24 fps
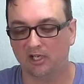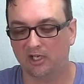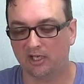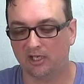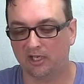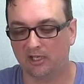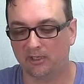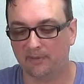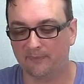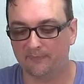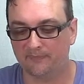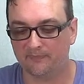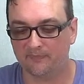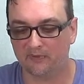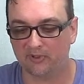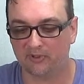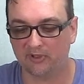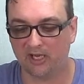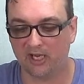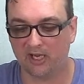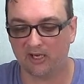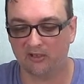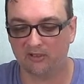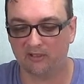
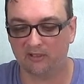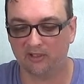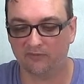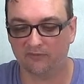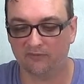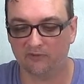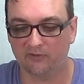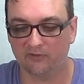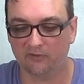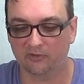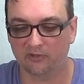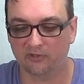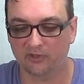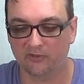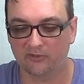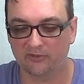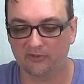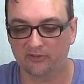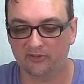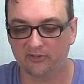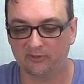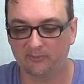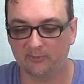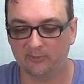Now, if you're
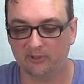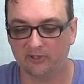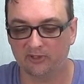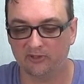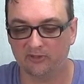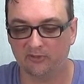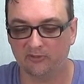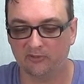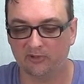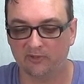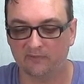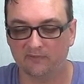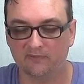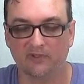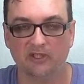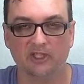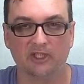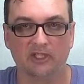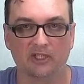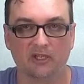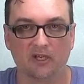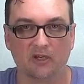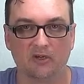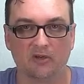going to be doing
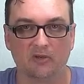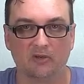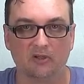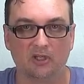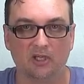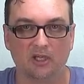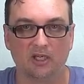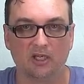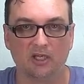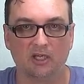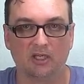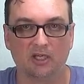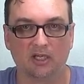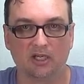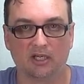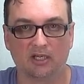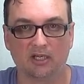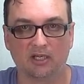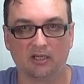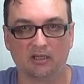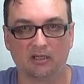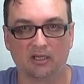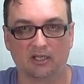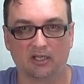video,
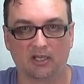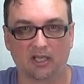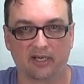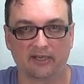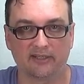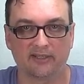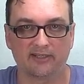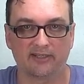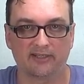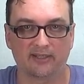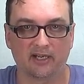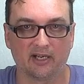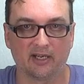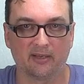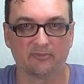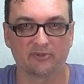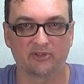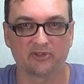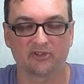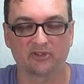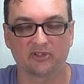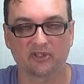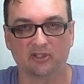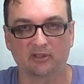a lot of the
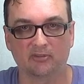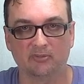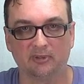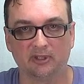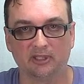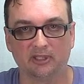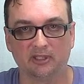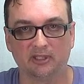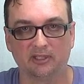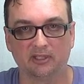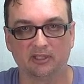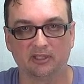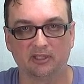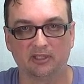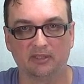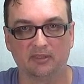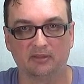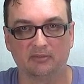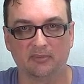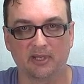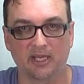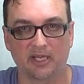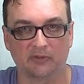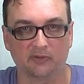times it's going to be
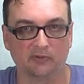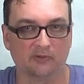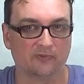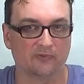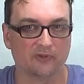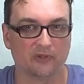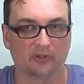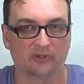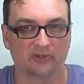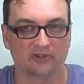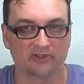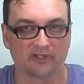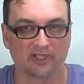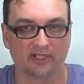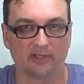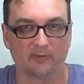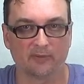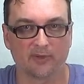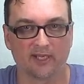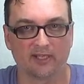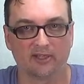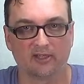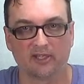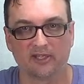in manual focus
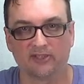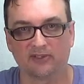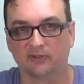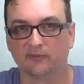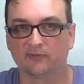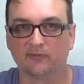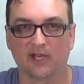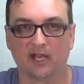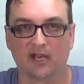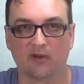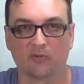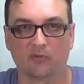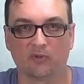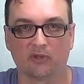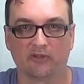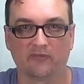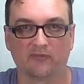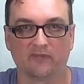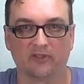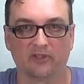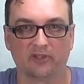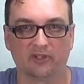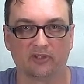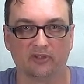anyway, unless you've got one
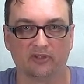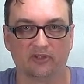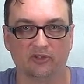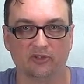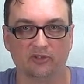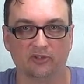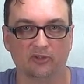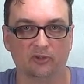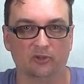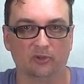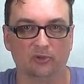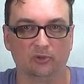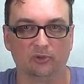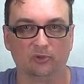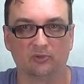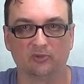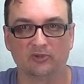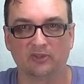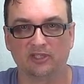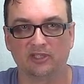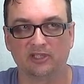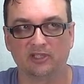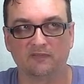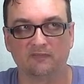of the new
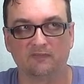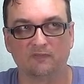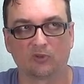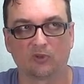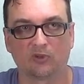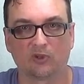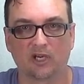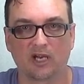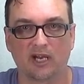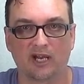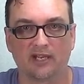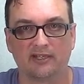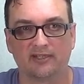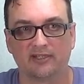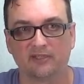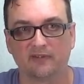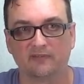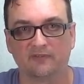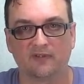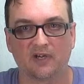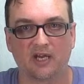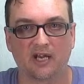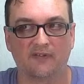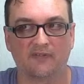T4i,
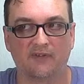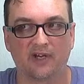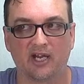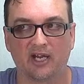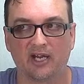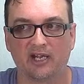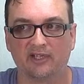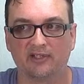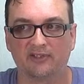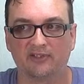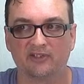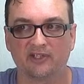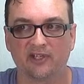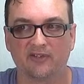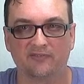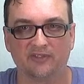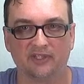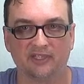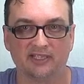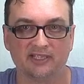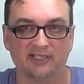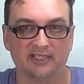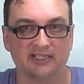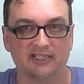T5i
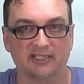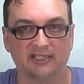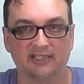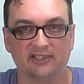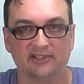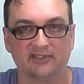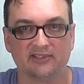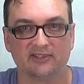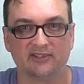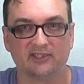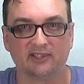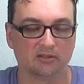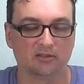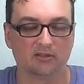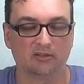70Ds.